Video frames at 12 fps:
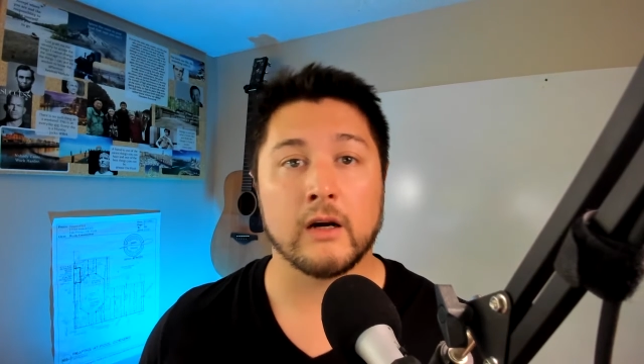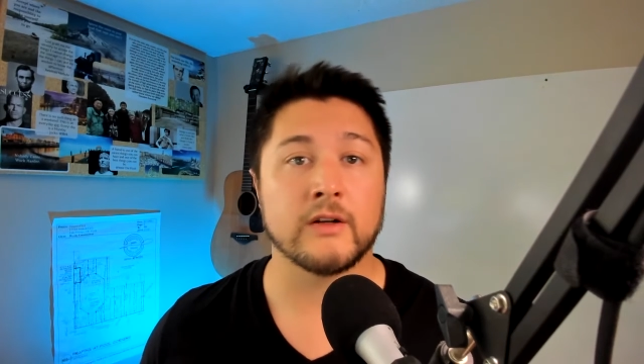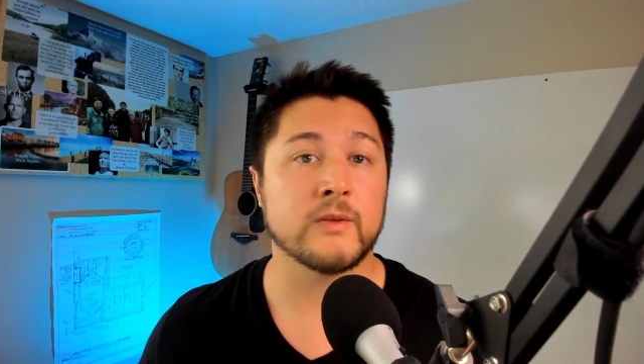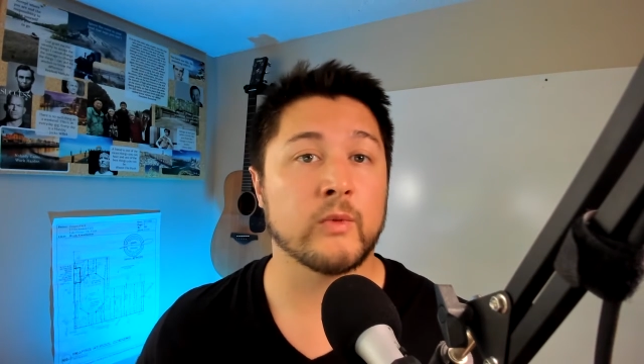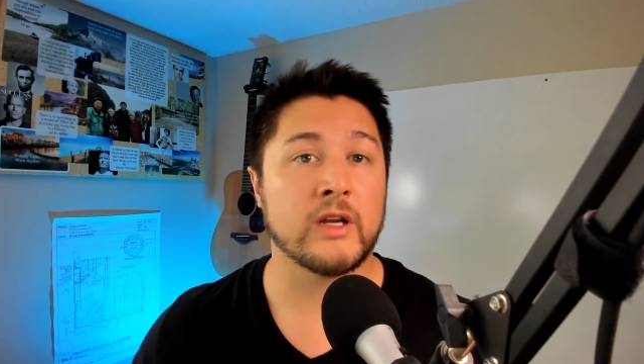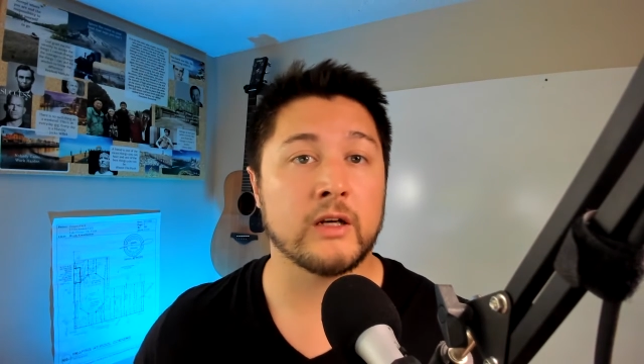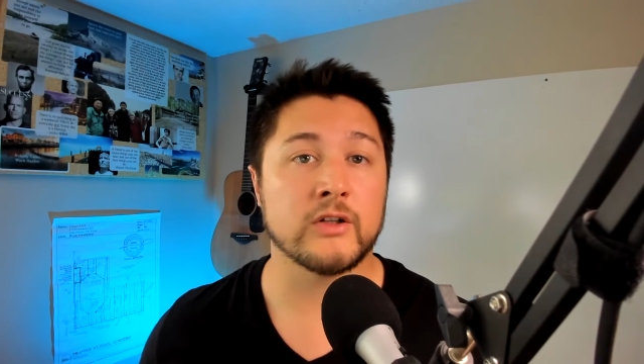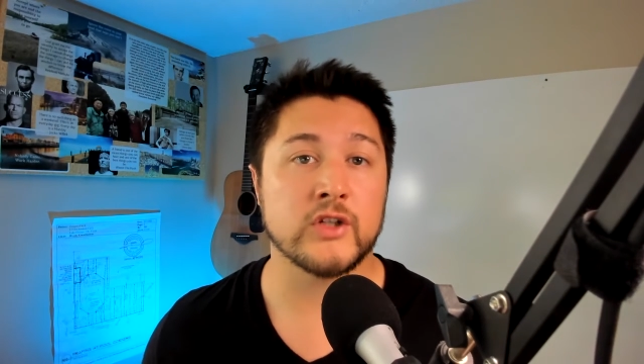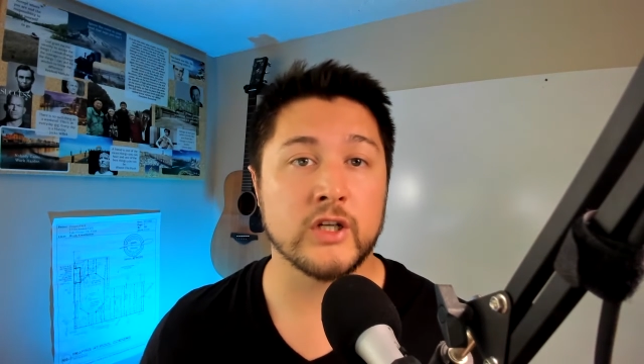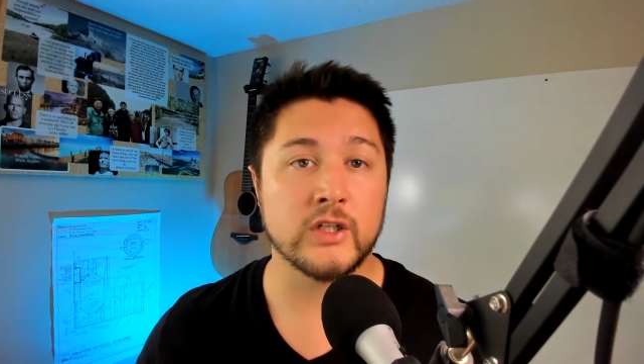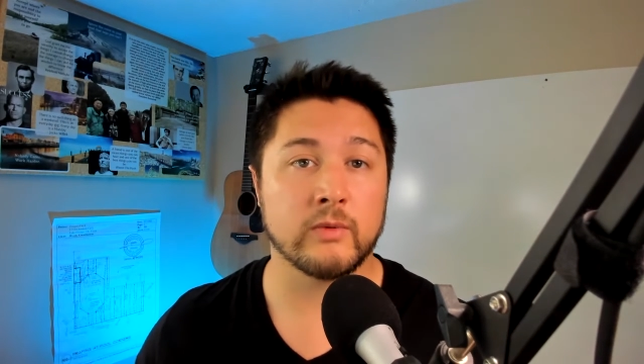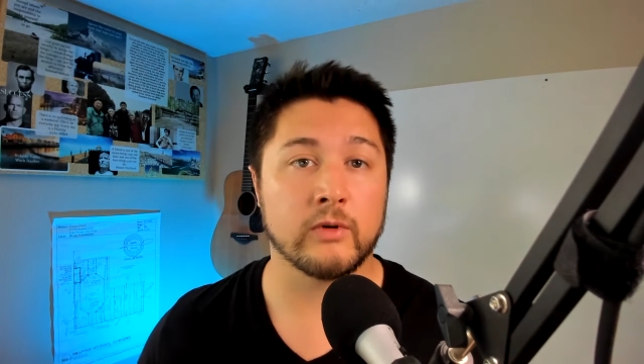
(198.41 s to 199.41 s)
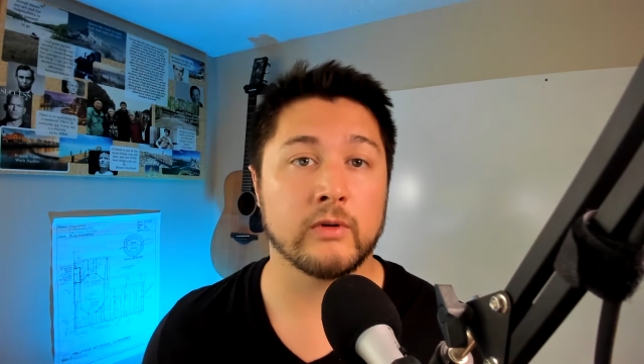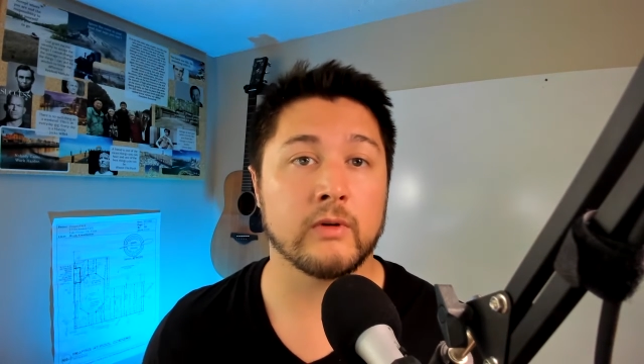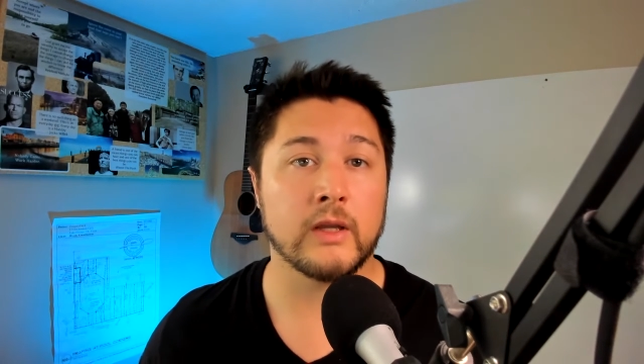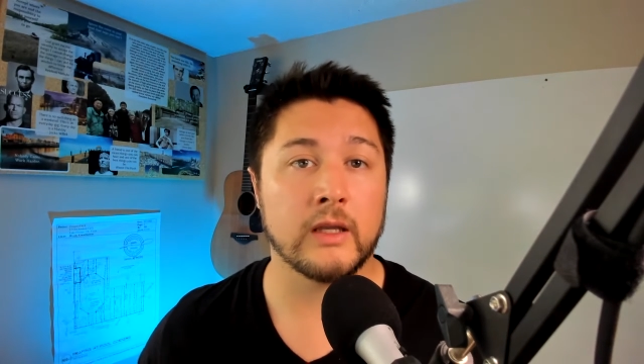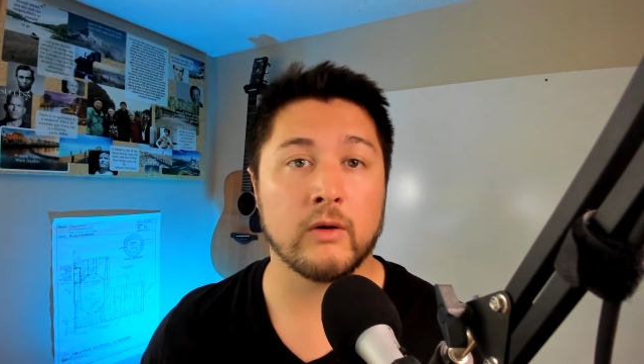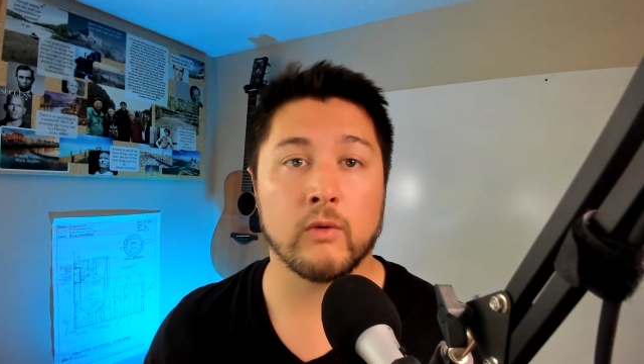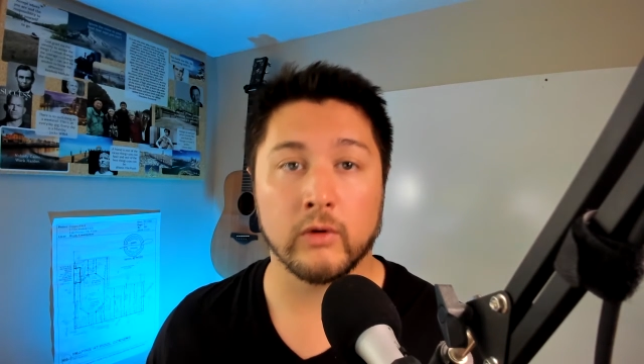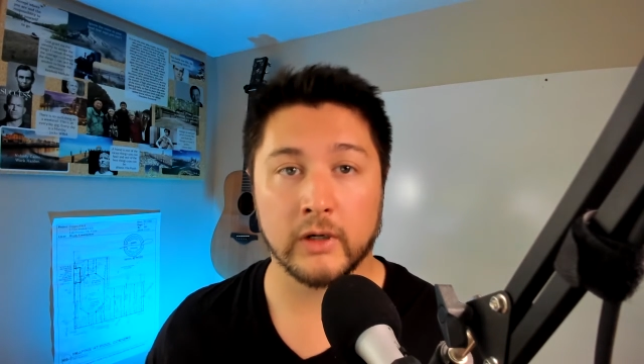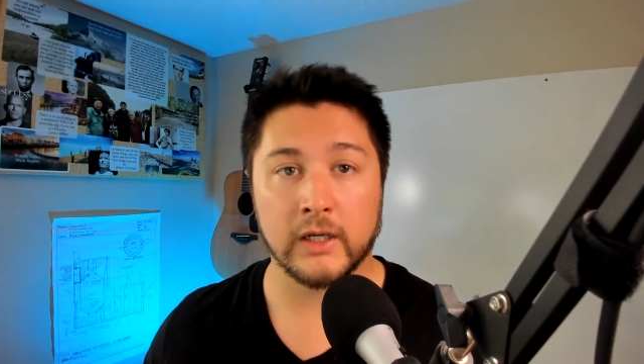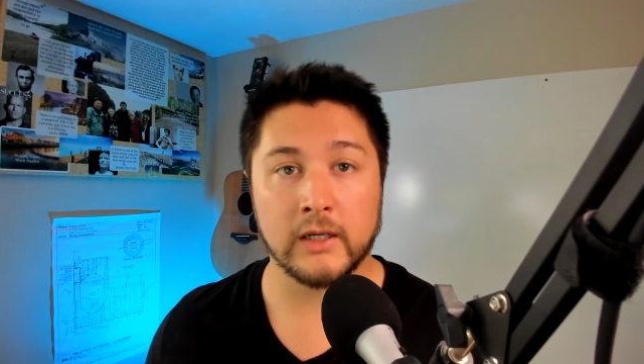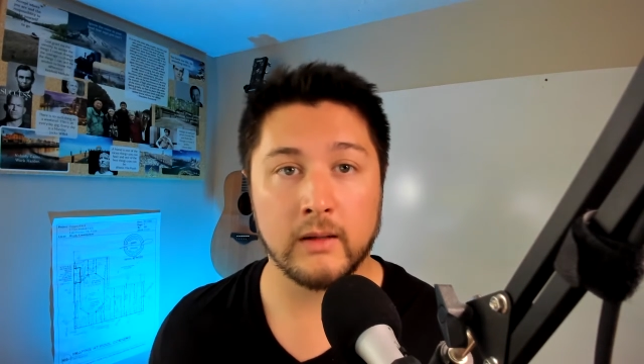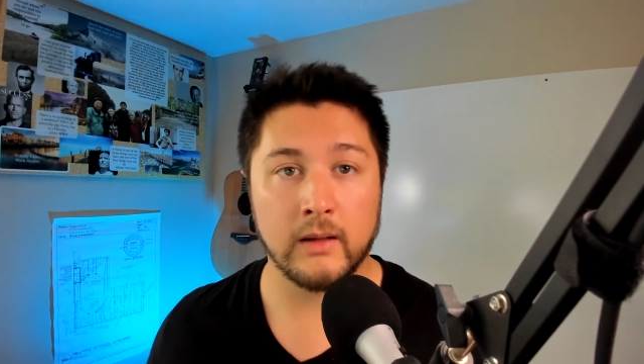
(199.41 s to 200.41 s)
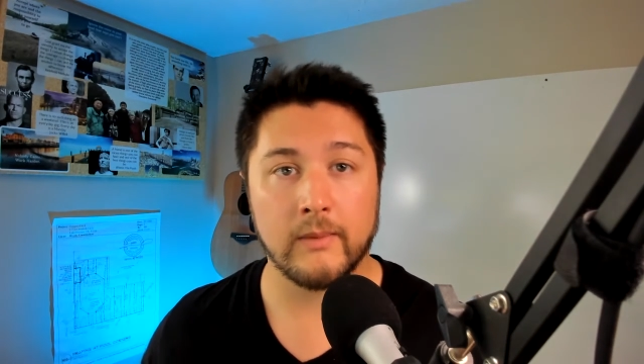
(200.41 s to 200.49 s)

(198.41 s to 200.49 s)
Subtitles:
are somewhat interchangeable in Oregon.